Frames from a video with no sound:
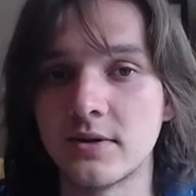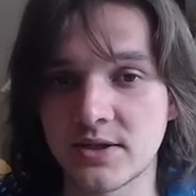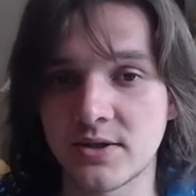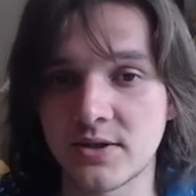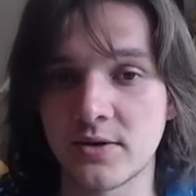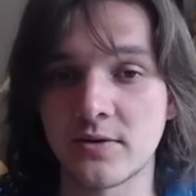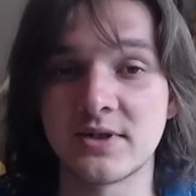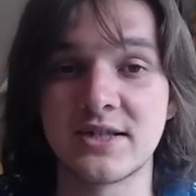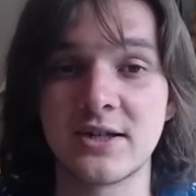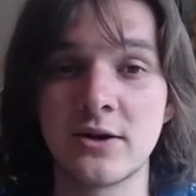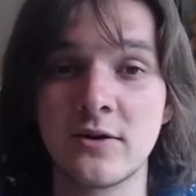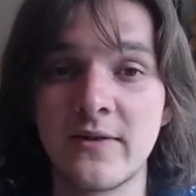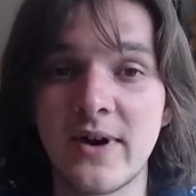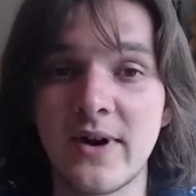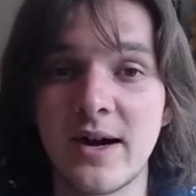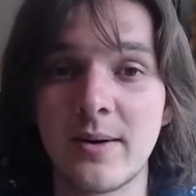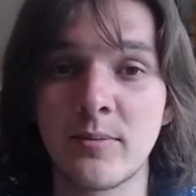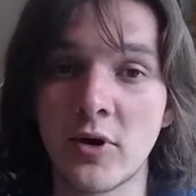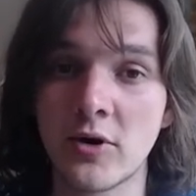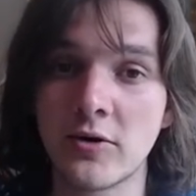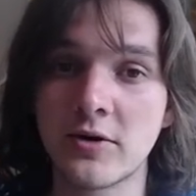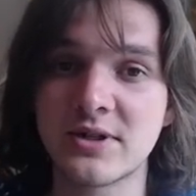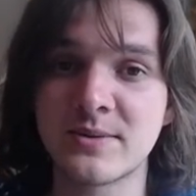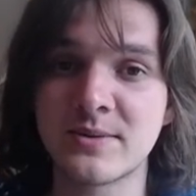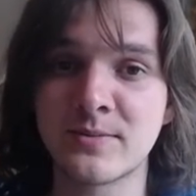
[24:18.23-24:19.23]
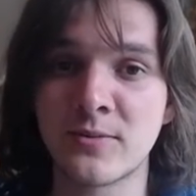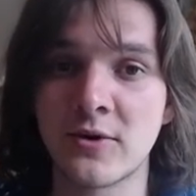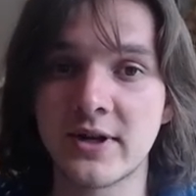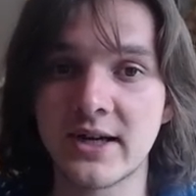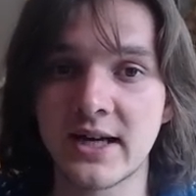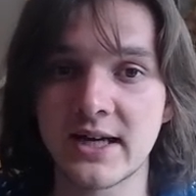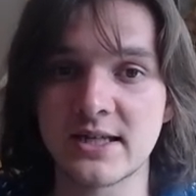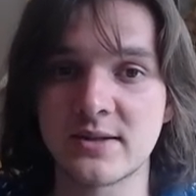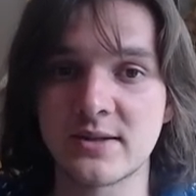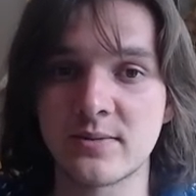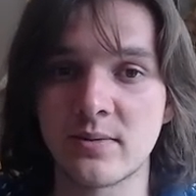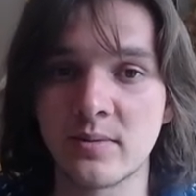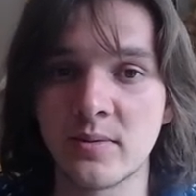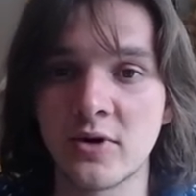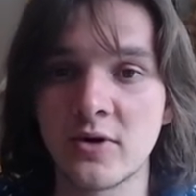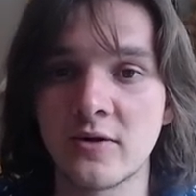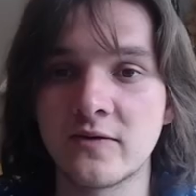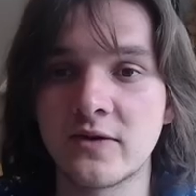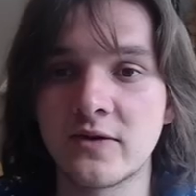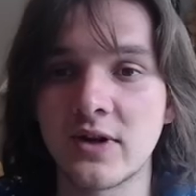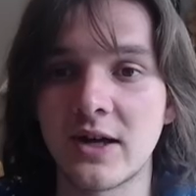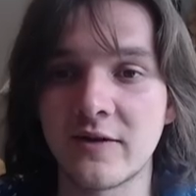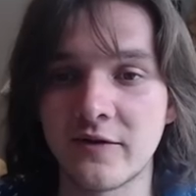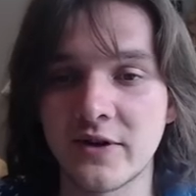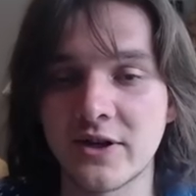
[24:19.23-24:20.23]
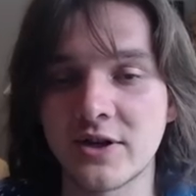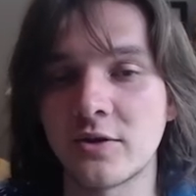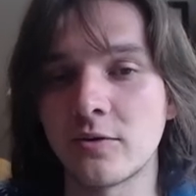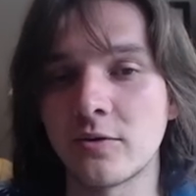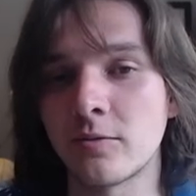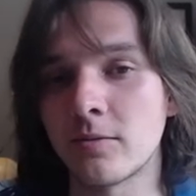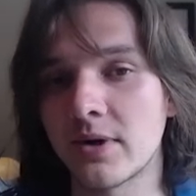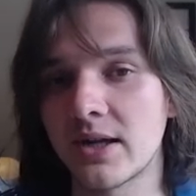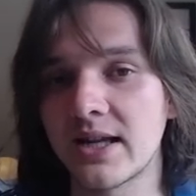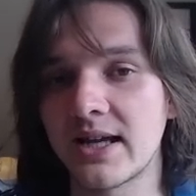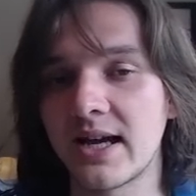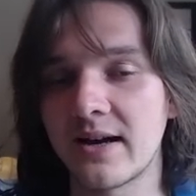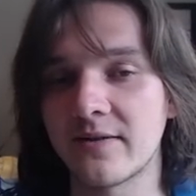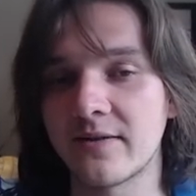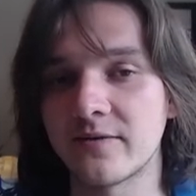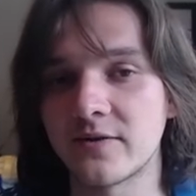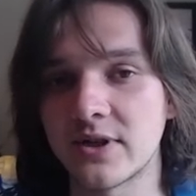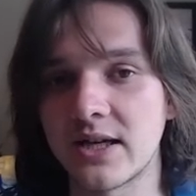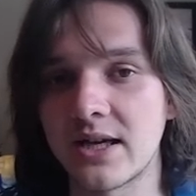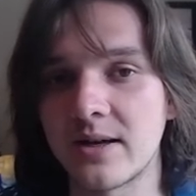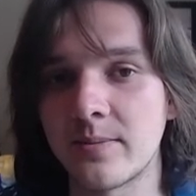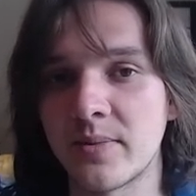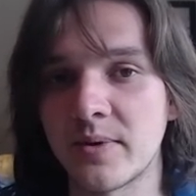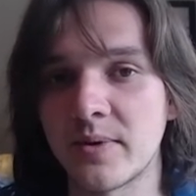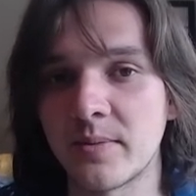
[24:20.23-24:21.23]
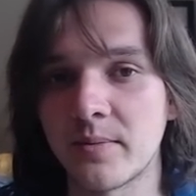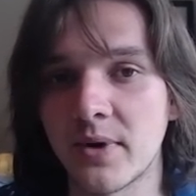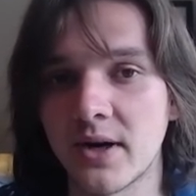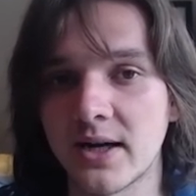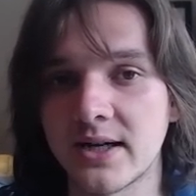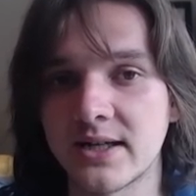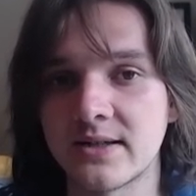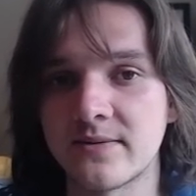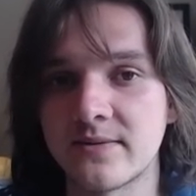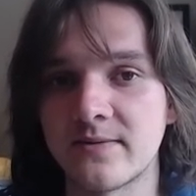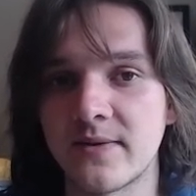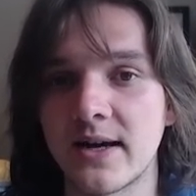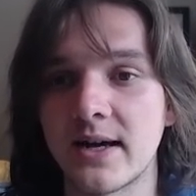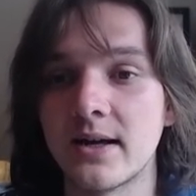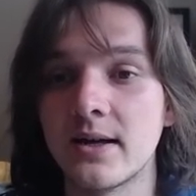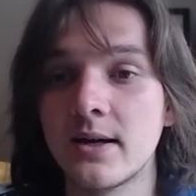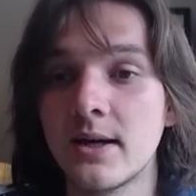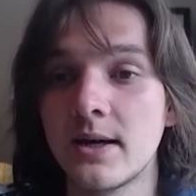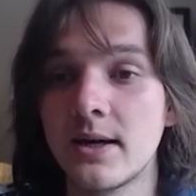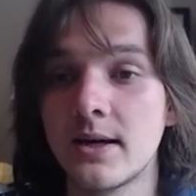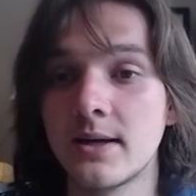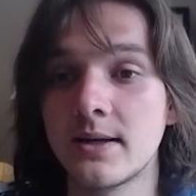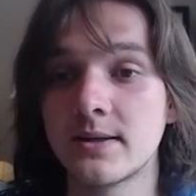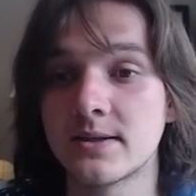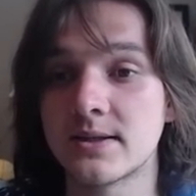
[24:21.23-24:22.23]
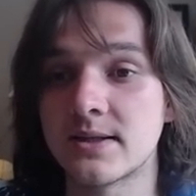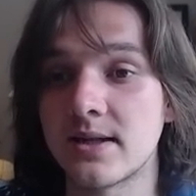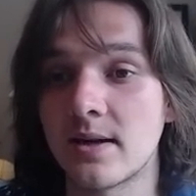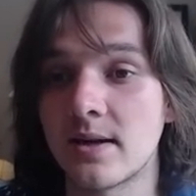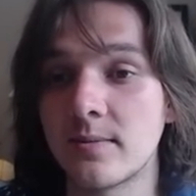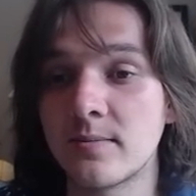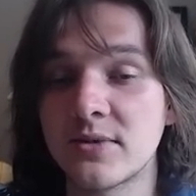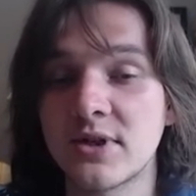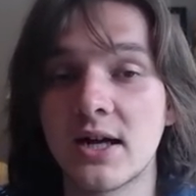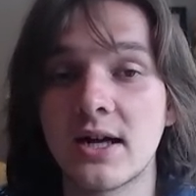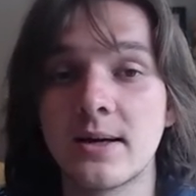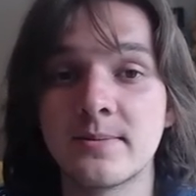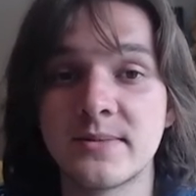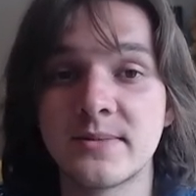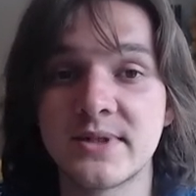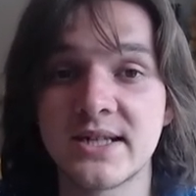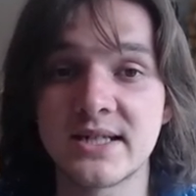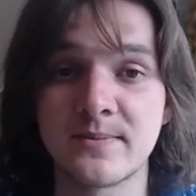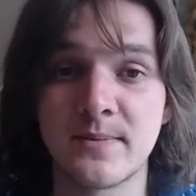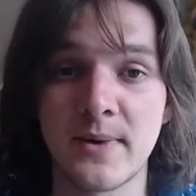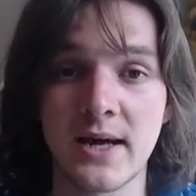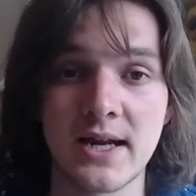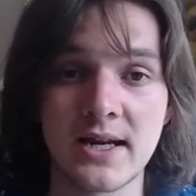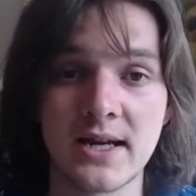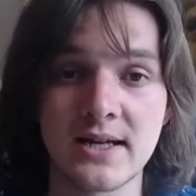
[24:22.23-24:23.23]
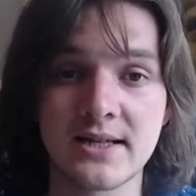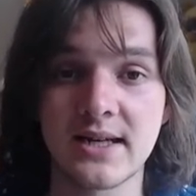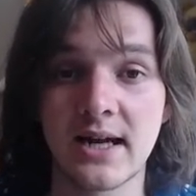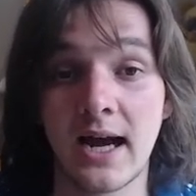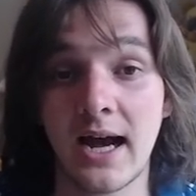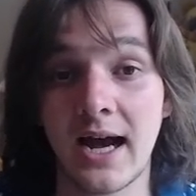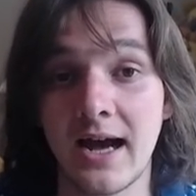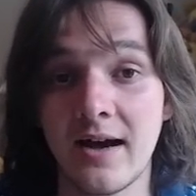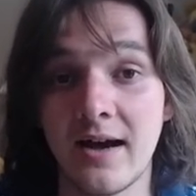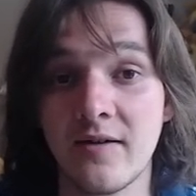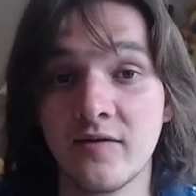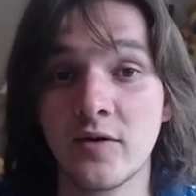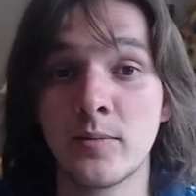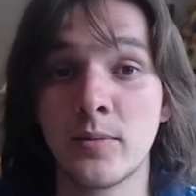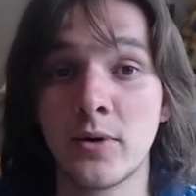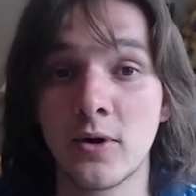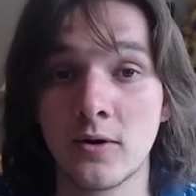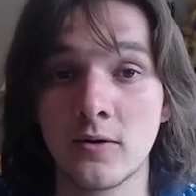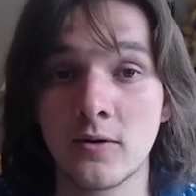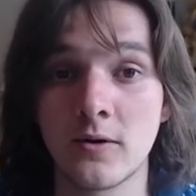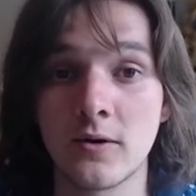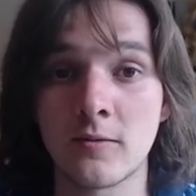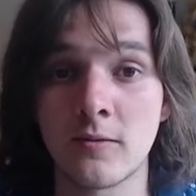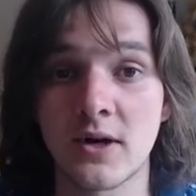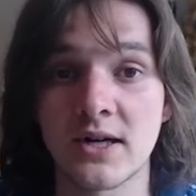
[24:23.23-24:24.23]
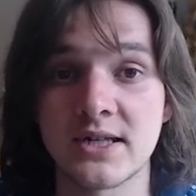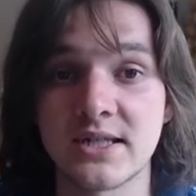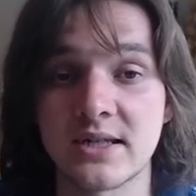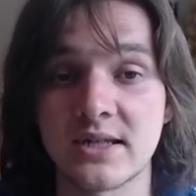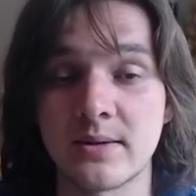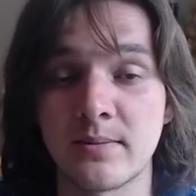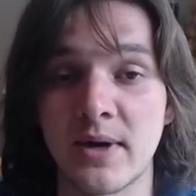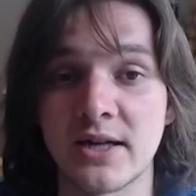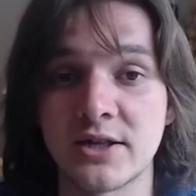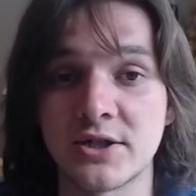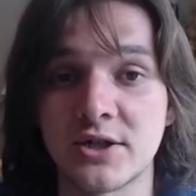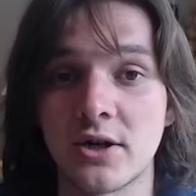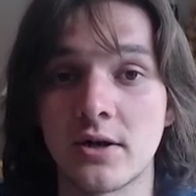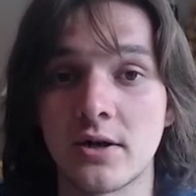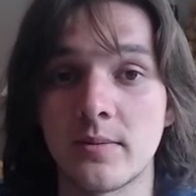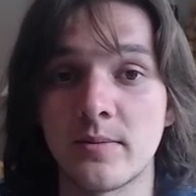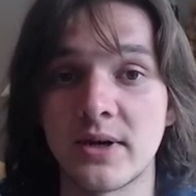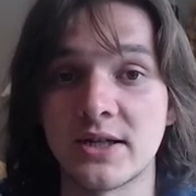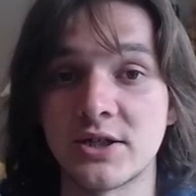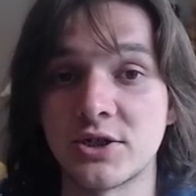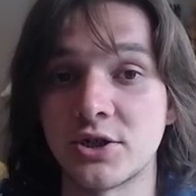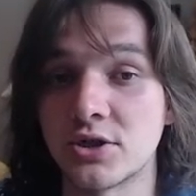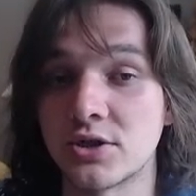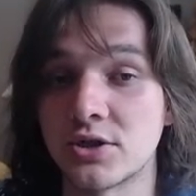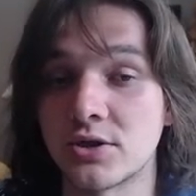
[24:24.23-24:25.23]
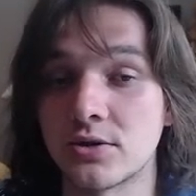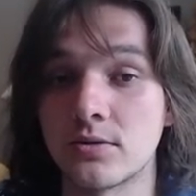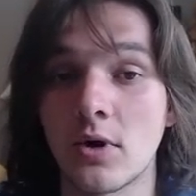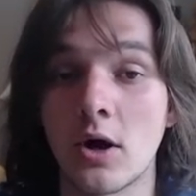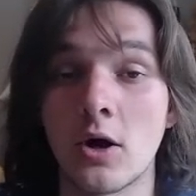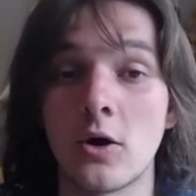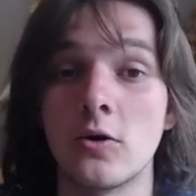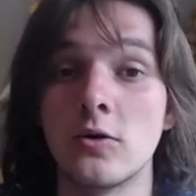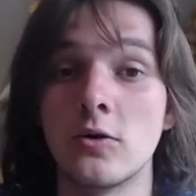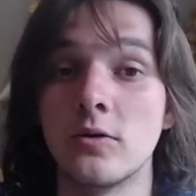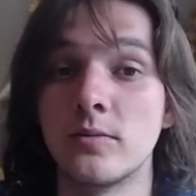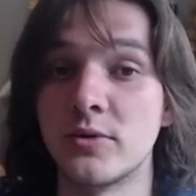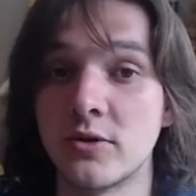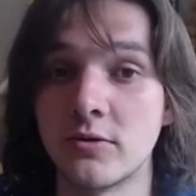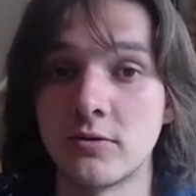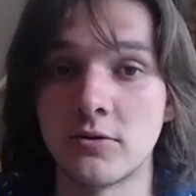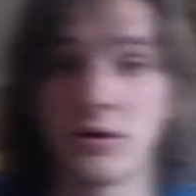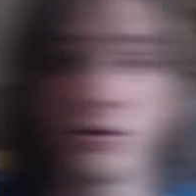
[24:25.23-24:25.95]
So until that bonus point gets removed, I think you really have to keep in mind that sometimes it's better to have a polarizing matchup and just hope you